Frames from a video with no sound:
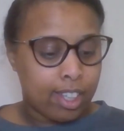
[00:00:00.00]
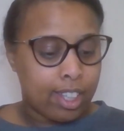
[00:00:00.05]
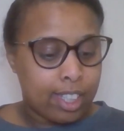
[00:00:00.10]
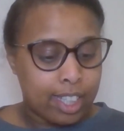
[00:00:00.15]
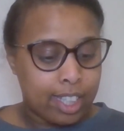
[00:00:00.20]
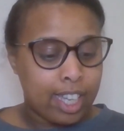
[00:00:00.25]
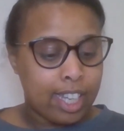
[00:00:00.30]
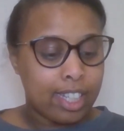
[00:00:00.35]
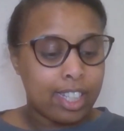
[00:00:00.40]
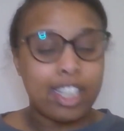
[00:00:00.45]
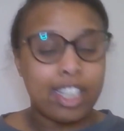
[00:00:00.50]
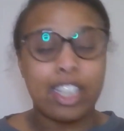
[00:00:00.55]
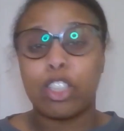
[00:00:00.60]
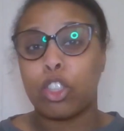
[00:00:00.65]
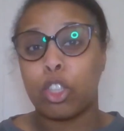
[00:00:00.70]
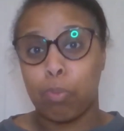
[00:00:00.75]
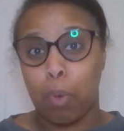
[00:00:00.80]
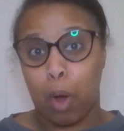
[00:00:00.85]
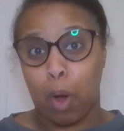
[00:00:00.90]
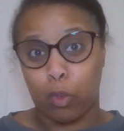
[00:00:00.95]

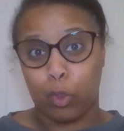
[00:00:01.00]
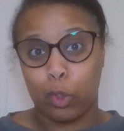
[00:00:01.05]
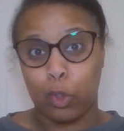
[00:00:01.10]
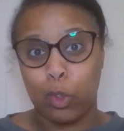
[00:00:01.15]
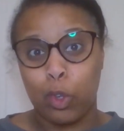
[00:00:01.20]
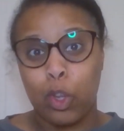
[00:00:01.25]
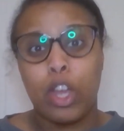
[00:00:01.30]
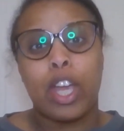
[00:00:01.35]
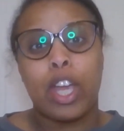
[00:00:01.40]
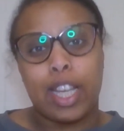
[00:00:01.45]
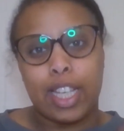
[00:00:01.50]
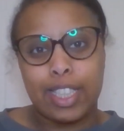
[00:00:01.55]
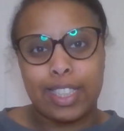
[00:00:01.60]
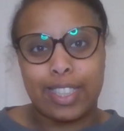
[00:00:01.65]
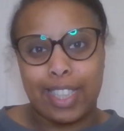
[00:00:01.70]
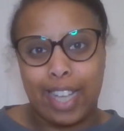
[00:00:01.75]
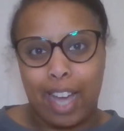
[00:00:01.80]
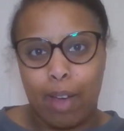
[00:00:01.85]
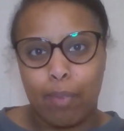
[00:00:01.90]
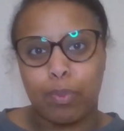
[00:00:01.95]
Ichimaru, he's the
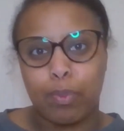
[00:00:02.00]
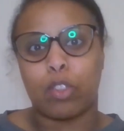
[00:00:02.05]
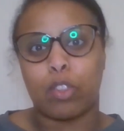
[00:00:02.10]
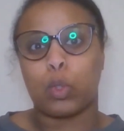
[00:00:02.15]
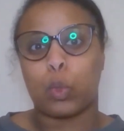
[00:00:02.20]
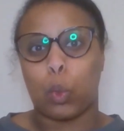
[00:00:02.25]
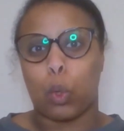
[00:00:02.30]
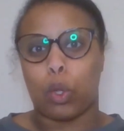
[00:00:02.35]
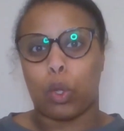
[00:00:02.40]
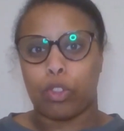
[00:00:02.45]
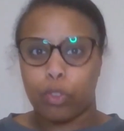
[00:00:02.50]
captain of Squad